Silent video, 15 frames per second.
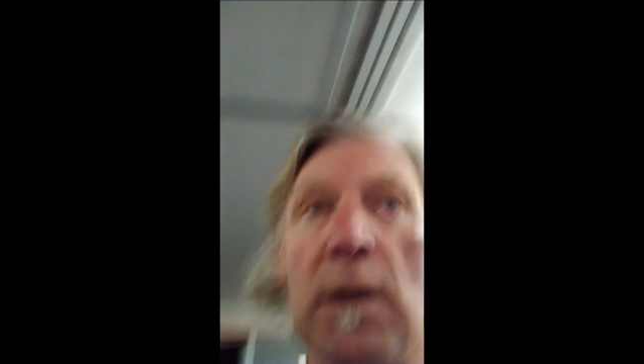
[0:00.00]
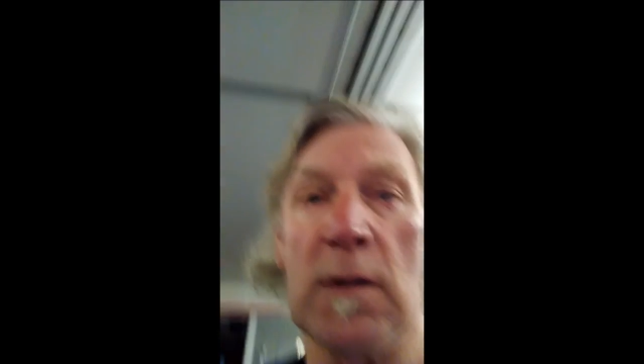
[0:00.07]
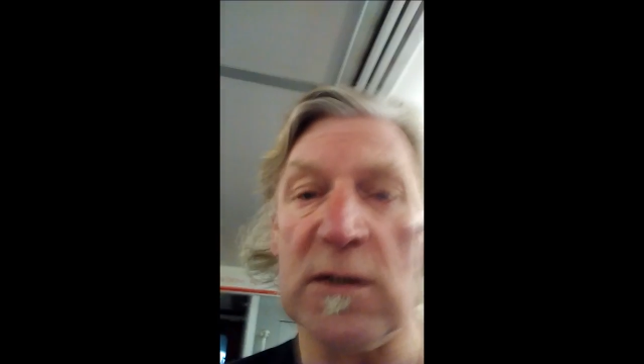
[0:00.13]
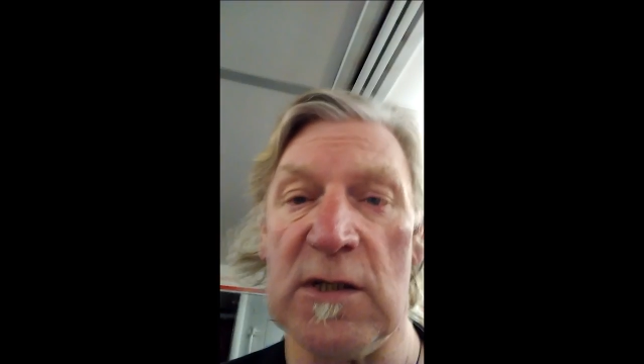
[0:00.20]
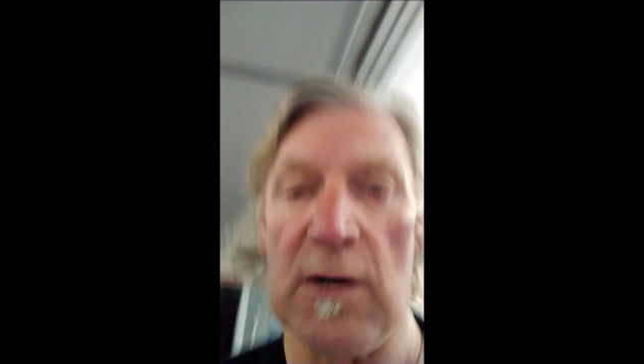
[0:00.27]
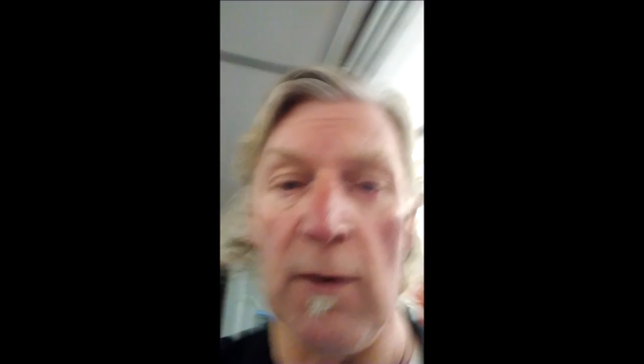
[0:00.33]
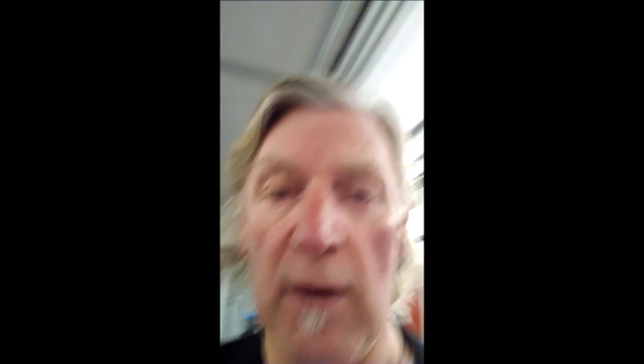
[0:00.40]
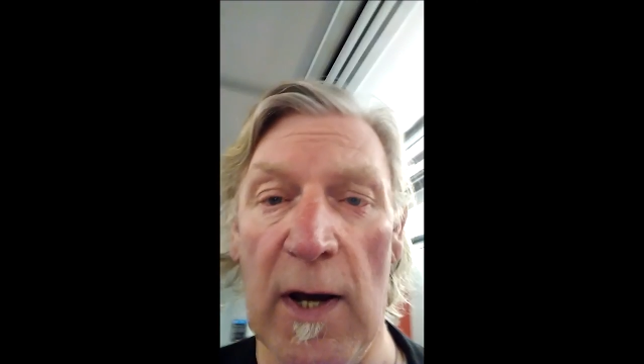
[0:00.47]

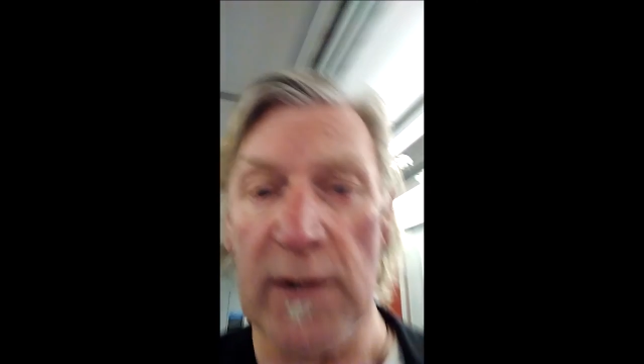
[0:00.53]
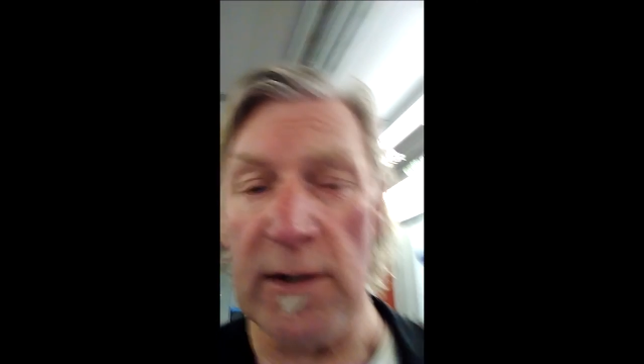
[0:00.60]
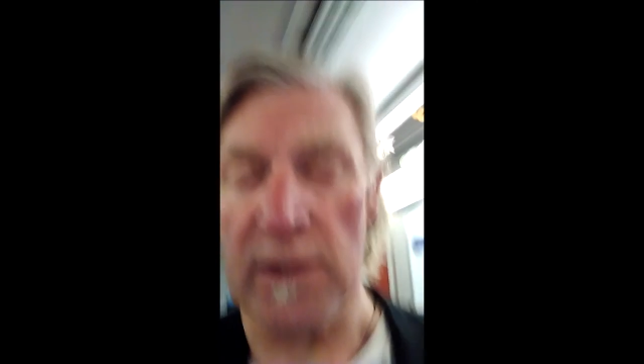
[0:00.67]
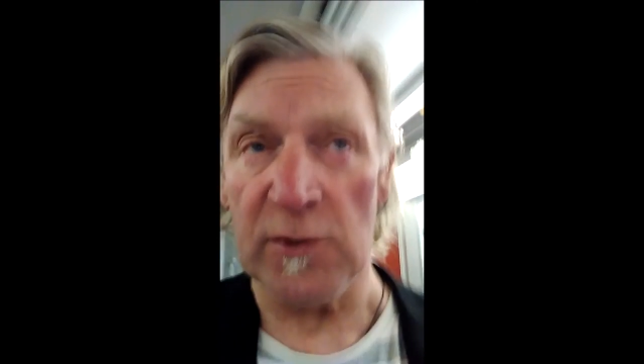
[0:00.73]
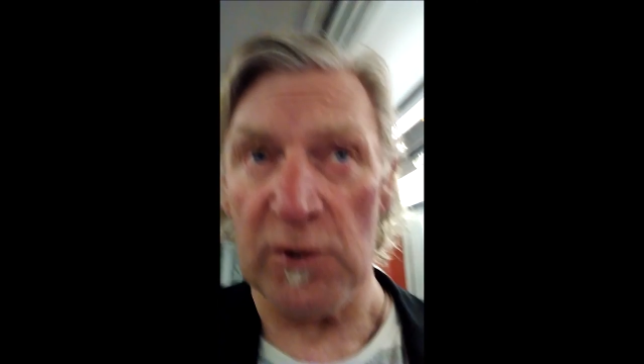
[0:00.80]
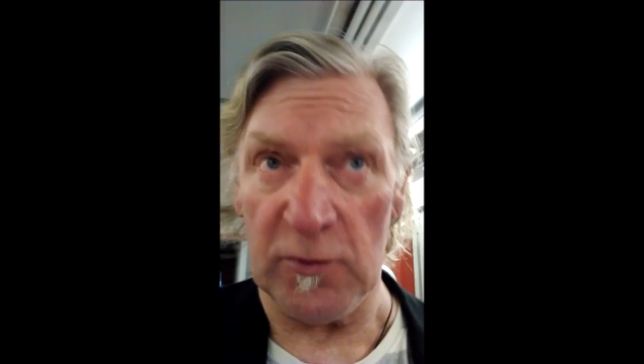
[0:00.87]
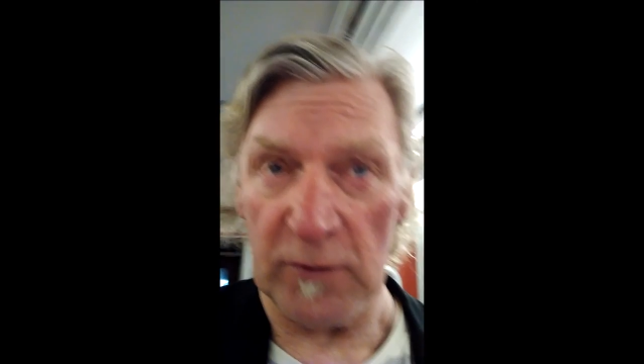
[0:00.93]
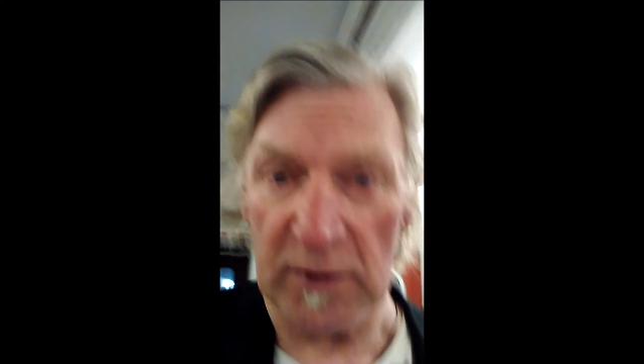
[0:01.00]
So I didn't
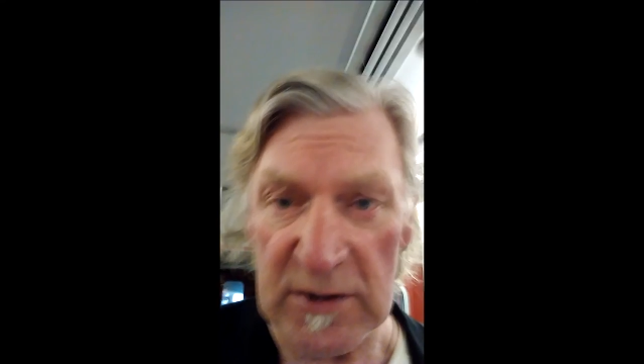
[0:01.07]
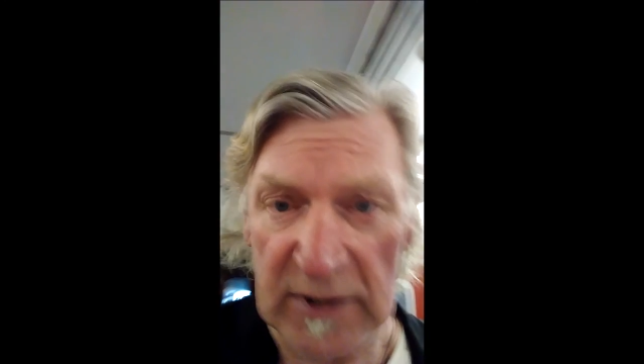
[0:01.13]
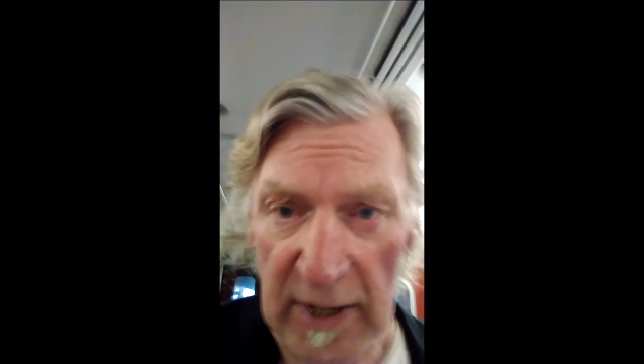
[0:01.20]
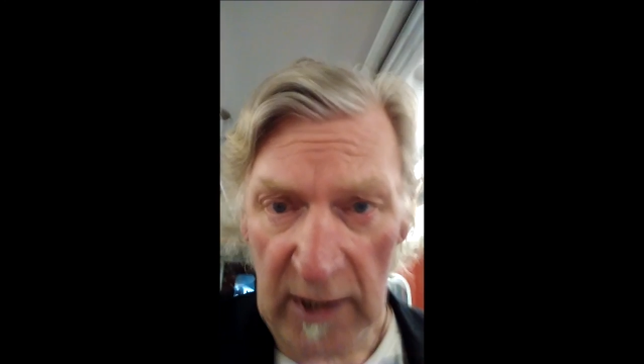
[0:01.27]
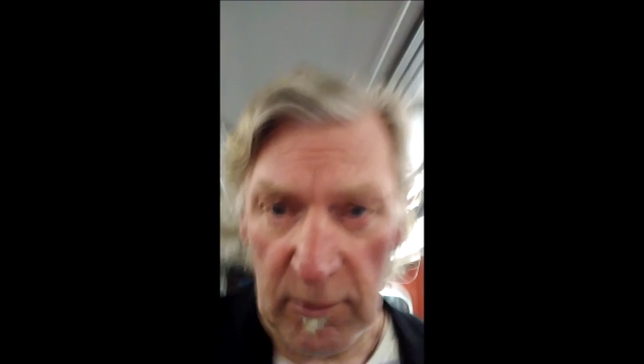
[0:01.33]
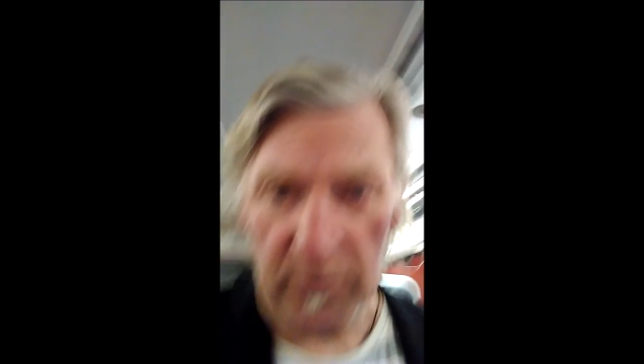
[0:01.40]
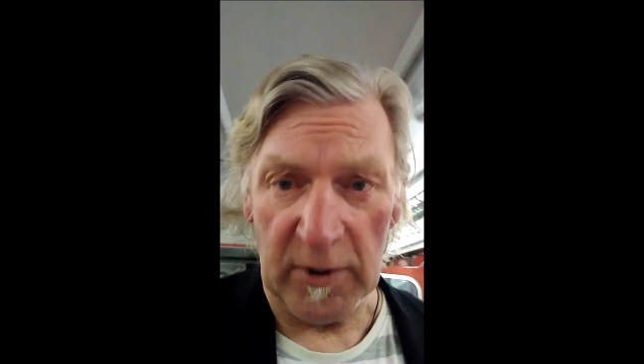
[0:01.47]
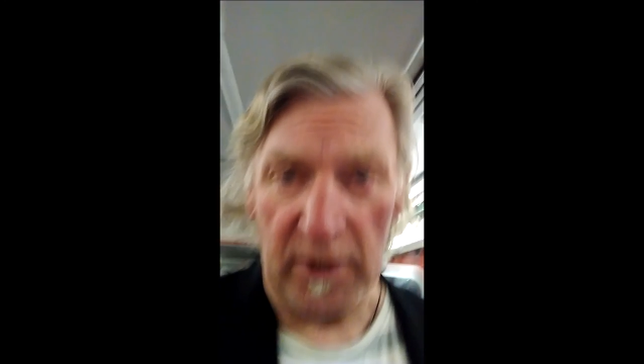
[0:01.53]
do this
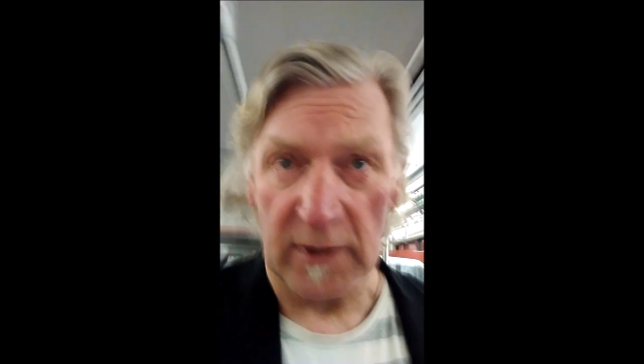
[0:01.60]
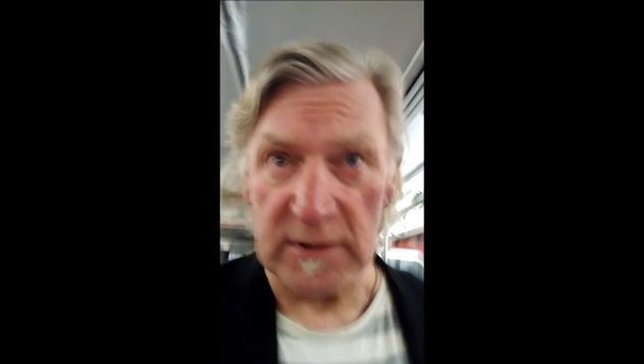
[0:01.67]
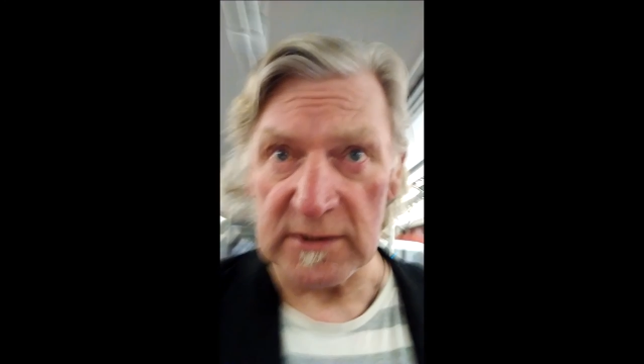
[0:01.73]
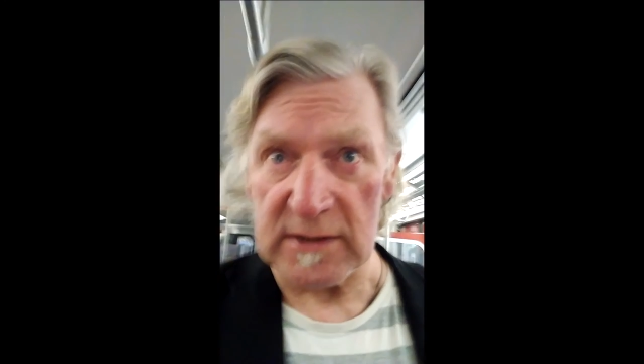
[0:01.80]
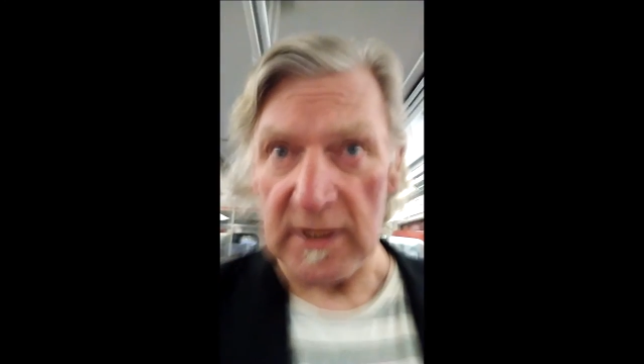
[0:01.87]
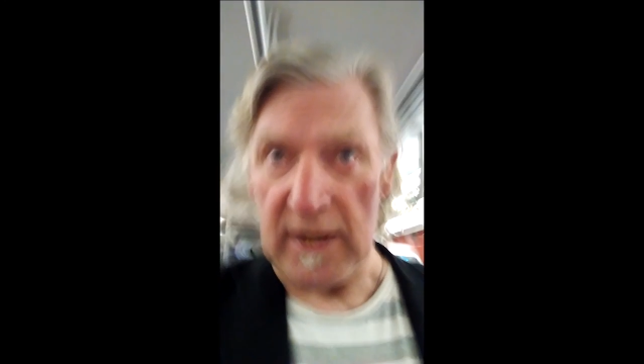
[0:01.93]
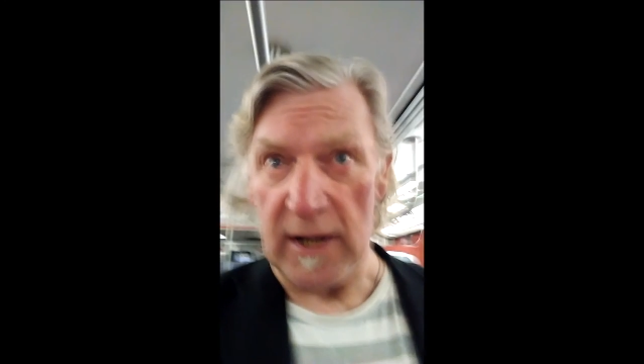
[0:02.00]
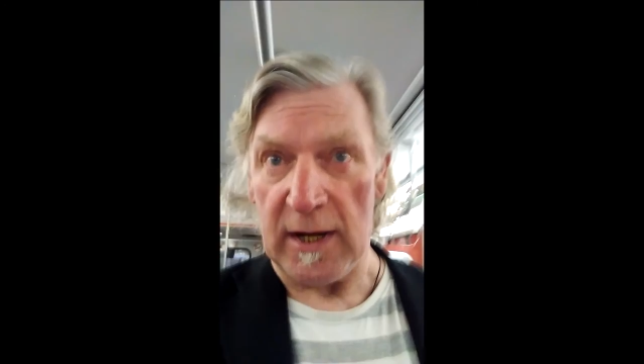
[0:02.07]
yet, but
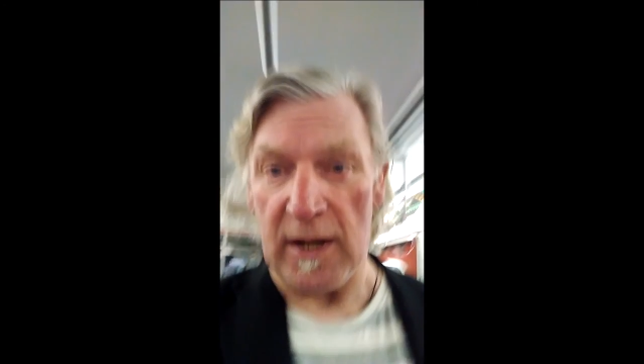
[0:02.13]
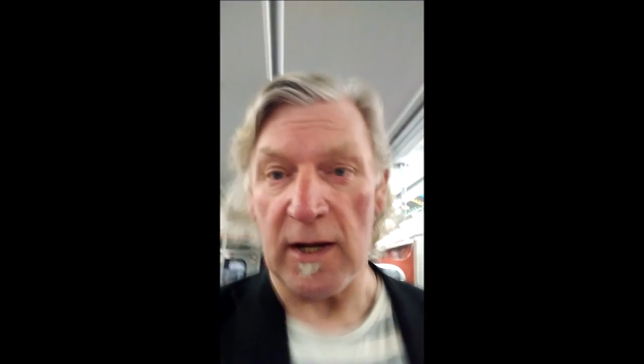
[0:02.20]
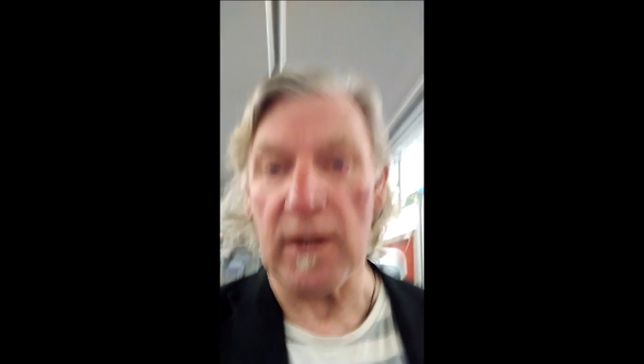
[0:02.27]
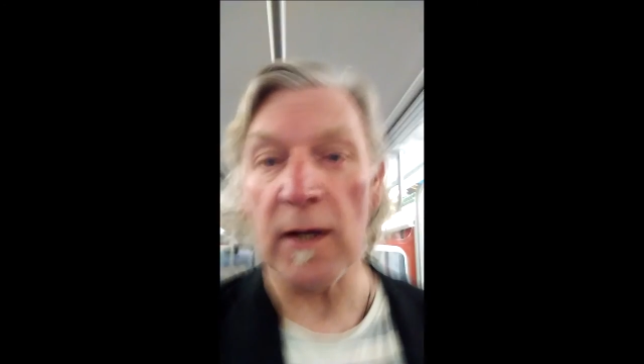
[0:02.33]
uh,